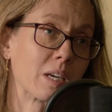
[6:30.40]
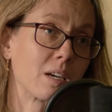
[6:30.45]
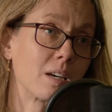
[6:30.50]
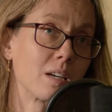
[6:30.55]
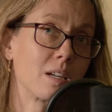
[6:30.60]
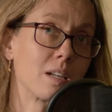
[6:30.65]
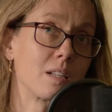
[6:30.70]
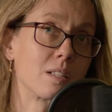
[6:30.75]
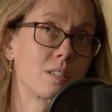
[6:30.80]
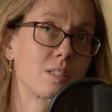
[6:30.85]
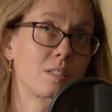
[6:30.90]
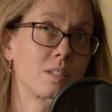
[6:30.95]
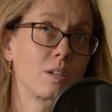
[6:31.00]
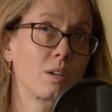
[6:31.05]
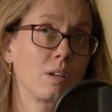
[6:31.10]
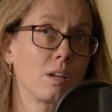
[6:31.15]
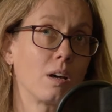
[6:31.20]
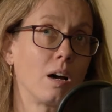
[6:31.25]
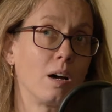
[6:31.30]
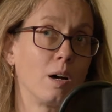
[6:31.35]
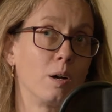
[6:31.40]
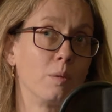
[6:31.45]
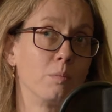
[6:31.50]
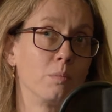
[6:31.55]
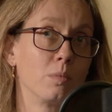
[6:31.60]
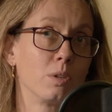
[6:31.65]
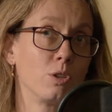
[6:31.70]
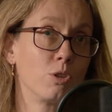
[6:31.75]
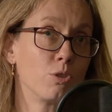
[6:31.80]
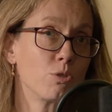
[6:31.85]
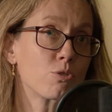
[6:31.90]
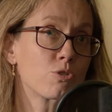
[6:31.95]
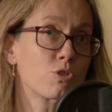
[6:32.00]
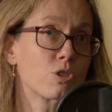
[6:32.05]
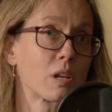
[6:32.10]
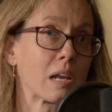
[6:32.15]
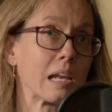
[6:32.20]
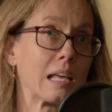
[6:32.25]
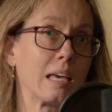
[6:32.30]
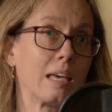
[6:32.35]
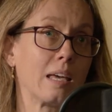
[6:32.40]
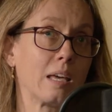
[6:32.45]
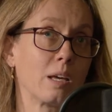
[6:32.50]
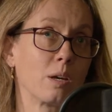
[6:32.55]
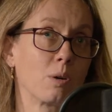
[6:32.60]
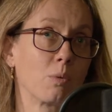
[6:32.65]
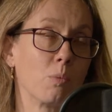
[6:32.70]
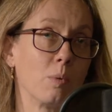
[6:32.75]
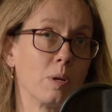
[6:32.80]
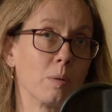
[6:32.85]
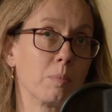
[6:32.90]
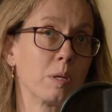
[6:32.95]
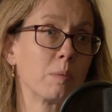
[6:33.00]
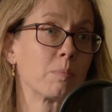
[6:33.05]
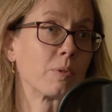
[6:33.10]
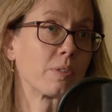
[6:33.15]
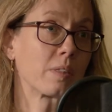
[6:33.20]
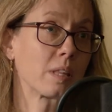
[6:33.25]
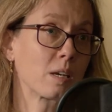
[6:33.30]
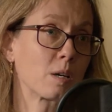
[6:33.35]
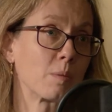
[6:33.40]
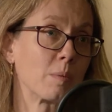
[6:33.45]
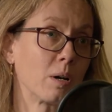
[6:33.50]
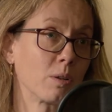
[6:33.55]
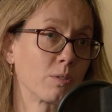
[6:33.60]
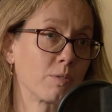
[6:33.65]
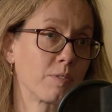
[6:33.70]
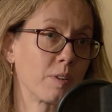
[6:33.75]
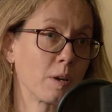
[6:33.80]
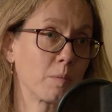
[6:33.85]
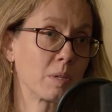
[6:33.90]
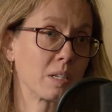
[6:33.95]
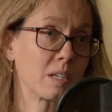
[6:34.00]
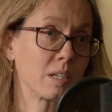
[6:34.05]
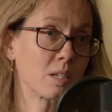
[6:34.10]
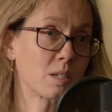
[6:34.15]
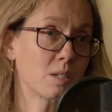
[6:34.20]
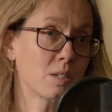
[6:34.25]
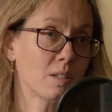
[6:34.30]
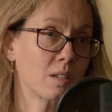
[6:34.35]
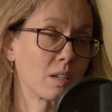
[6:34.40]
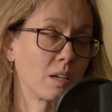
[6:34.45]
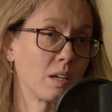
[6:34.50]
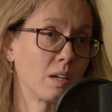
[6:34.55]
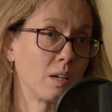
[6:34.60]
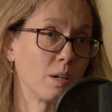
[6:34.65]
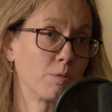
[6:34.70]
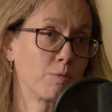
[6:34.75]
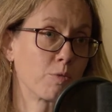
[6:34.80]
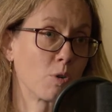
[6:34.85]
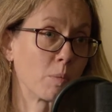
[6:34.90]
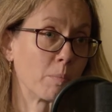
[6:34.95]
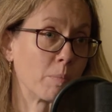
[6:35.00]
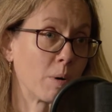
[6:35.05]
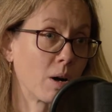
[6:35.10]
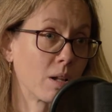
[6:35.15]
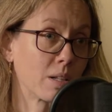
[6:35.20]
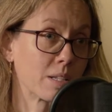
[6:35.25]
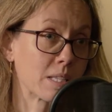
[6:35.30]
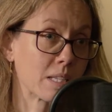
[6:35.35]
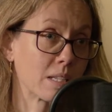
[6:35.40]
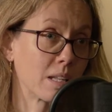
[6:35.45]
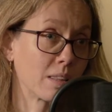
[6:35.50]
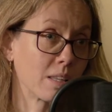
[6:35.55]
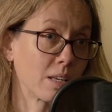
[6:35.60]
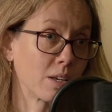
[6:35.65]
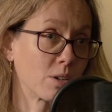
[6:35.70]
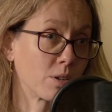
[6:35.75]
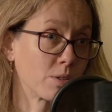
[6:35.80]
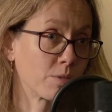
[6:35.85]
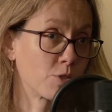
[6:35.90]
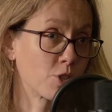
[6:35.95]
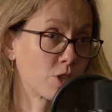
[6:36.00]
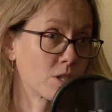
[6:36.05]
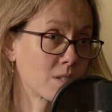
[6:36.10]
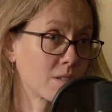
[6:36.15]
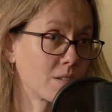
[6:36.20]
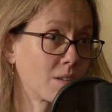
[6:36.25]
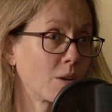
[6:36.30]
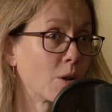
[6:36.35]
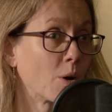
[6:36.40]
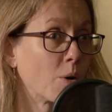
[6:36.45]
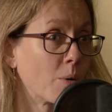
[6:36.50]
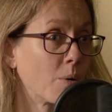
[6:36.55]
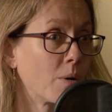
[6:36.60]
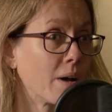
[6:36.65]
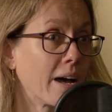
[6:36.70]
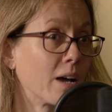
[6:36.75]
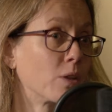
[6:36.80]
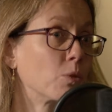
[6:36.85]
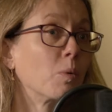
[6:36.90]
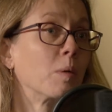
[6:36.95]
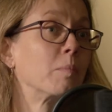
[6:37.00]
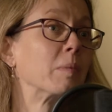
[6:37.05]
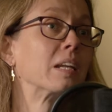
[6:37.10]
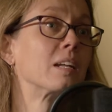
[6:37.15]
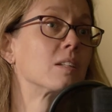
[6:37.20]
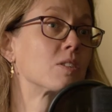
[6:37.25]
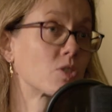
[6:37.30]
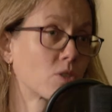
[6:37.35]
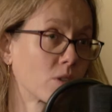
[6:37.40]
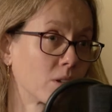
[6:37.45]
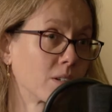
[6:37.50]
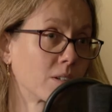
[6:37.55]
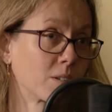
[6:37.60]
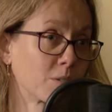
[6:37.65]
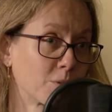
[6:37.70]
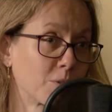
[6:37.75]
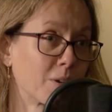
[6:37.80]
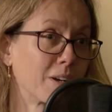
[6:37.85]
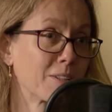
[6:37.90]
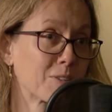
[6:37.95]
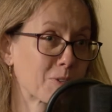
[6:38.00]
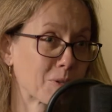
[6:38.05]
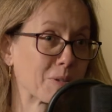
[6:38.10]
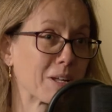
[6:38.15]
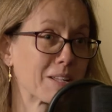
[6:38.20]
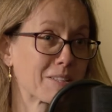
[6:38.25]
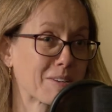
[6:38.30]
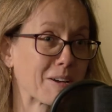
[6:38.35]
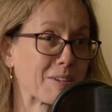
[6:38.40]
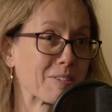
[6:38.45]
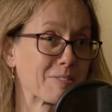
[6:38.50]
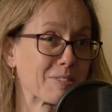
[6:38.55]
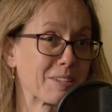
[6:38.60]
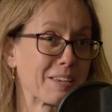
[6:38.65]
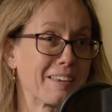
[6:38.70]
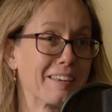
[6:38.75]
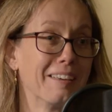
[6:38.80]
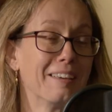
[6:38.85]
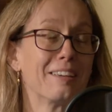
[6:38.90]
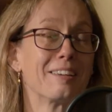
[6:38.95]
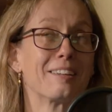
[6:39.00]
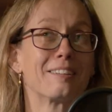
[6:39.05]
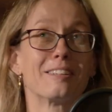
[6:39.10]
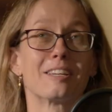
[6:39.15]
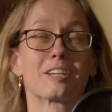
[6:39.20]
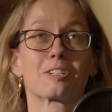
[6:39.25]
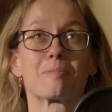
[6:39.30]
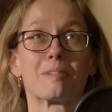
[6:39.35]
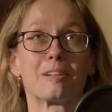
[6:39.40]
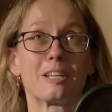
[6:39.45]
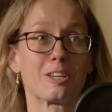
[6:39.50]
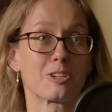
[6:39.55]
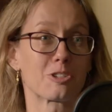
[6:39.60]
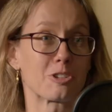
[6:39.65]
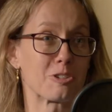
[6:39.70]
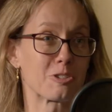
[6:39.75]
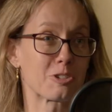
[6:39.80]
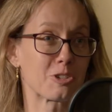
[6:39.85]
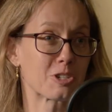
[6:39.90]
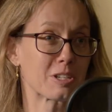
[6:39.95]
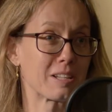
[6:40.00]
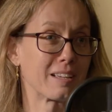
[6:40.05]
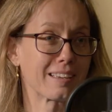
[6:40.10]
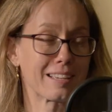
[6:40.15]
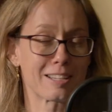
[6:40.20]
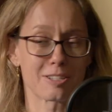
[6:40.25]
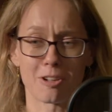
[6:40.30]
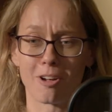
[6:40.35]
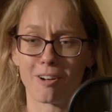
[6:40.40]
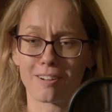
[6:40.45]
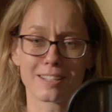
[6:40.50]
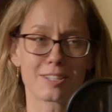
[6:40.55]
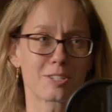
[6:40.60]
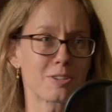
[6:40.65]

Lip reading: because usually when people think about feminist foreign policy, they think of just add women and stir, right? So that's kind of the explanation. It's just like, as long as